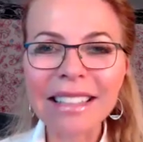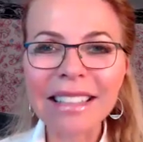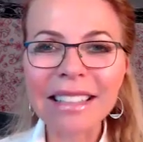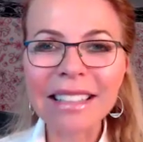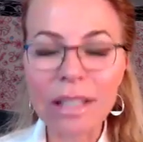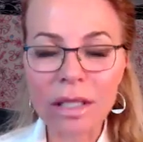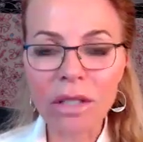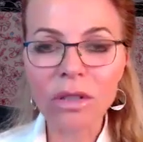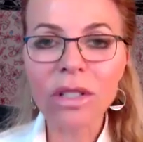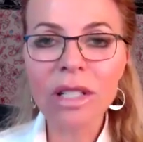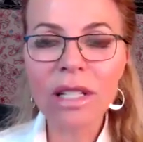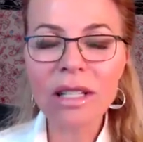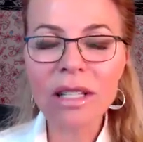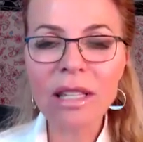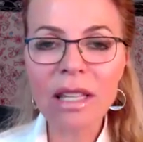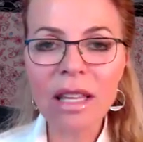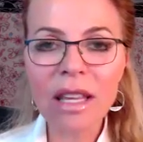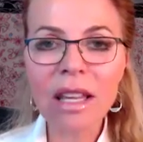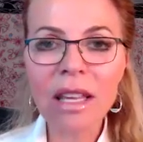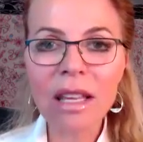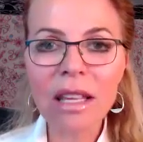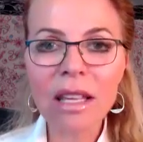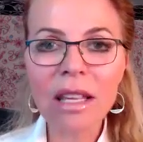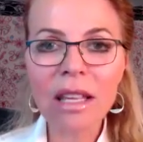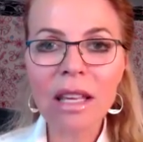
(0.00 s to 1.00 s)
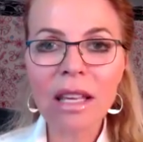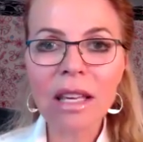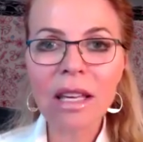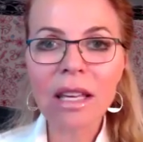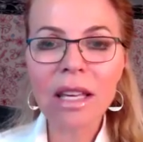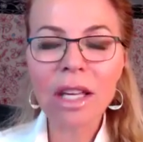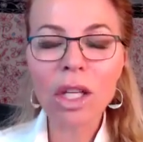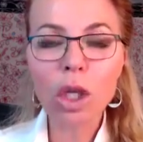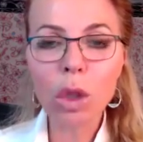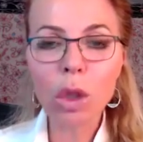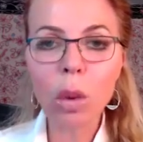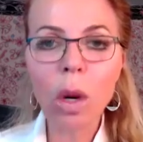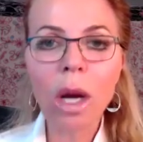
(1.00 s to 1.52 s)
Seriously?
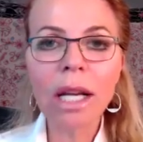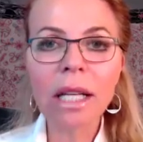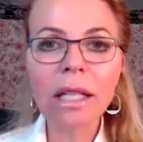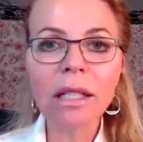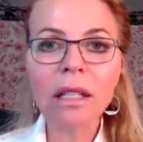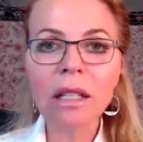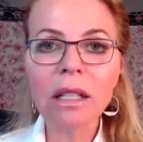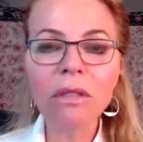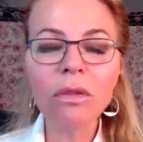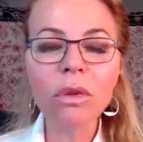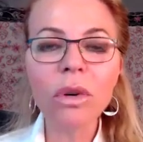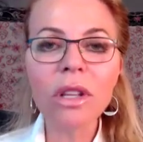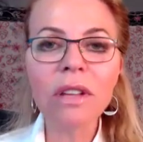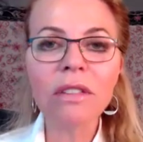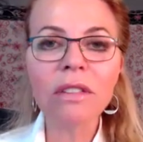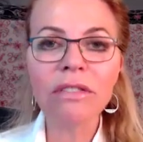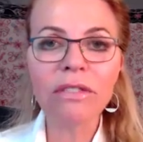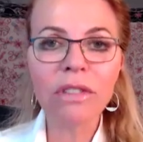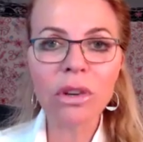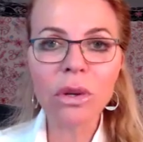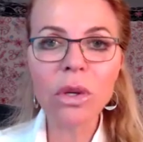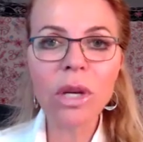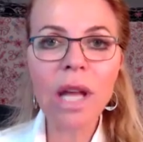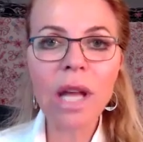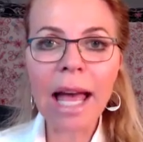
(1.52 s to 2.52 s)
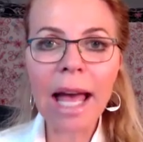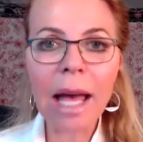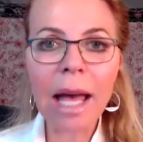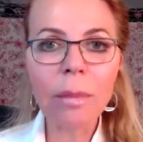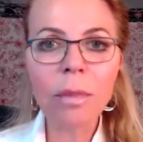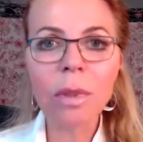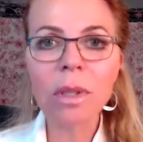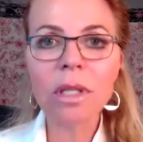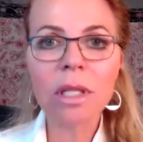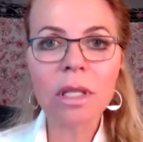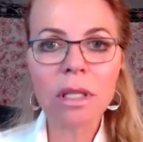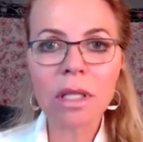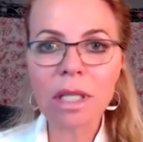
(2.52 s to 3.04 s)
Do you want to live with a food app
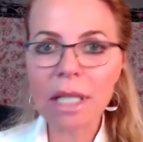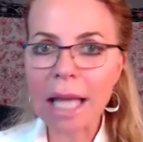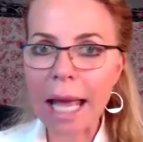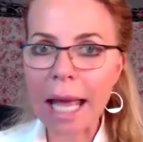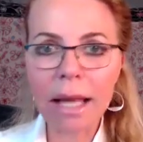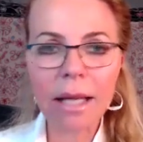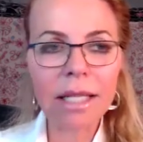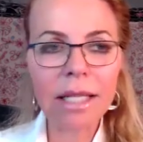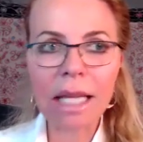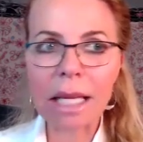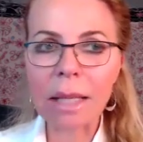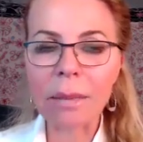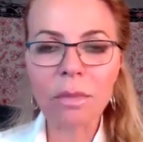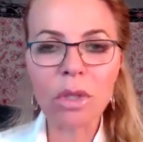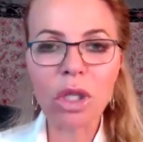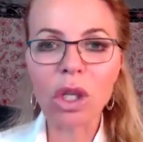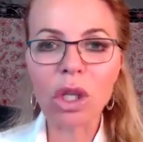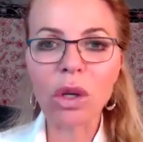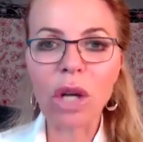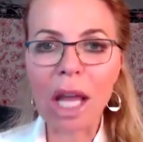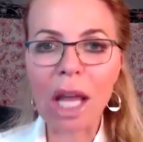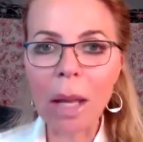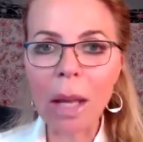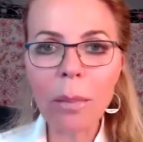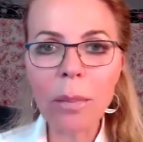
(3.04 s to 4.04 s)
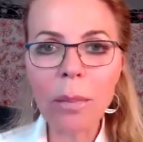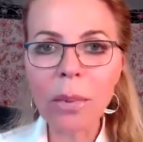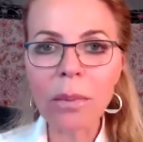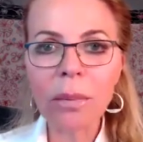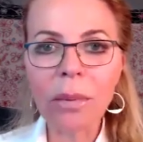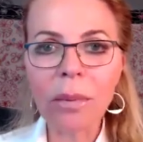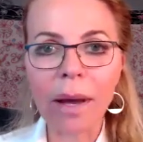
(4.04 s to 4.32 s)
taped to your hip?